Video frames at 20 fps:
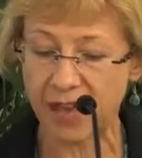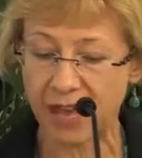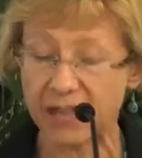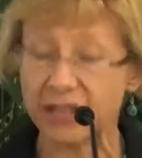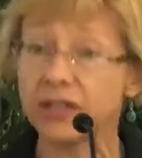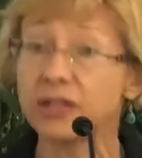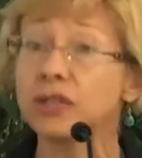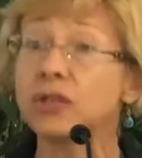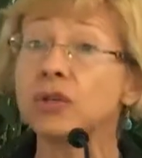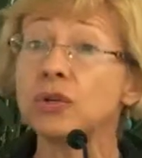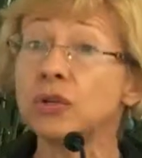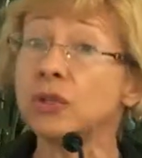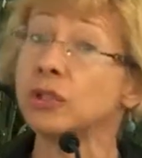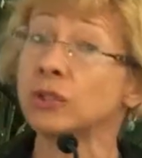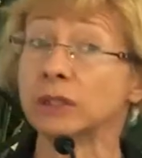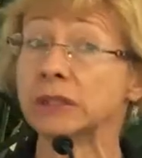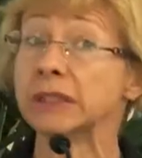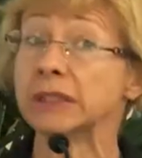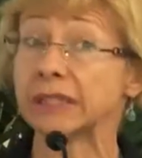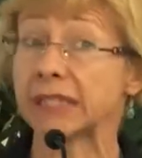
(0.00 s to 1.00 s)
and
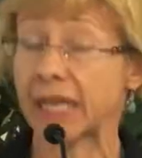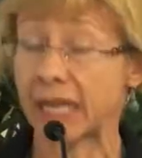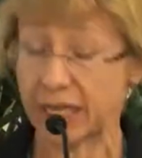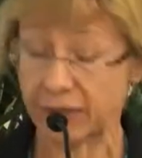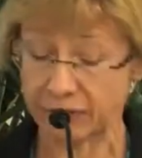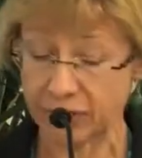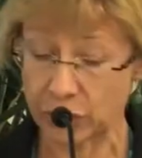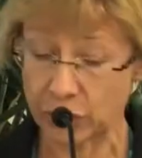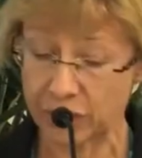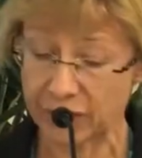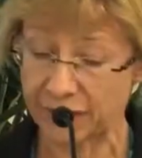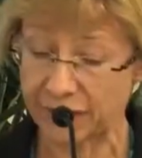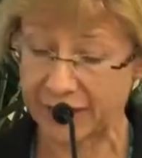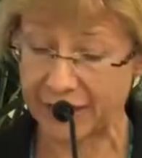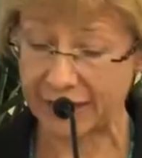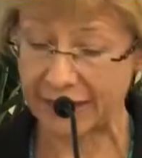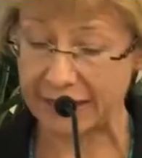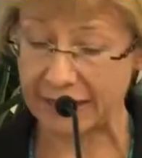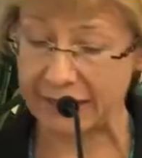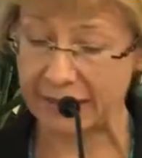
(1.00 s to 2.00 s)
you'll get a
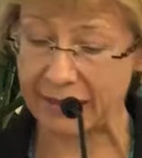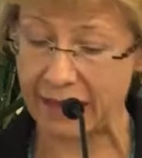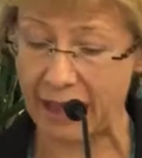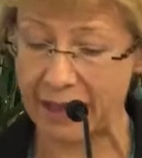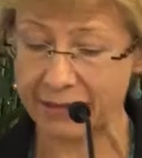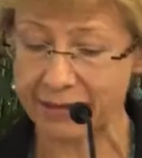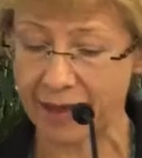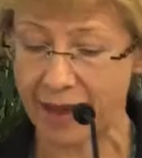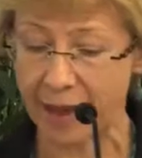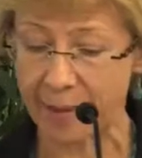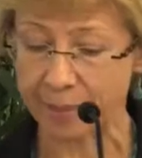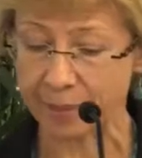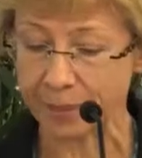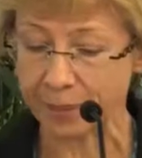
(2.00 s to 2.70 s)
certificate at that time.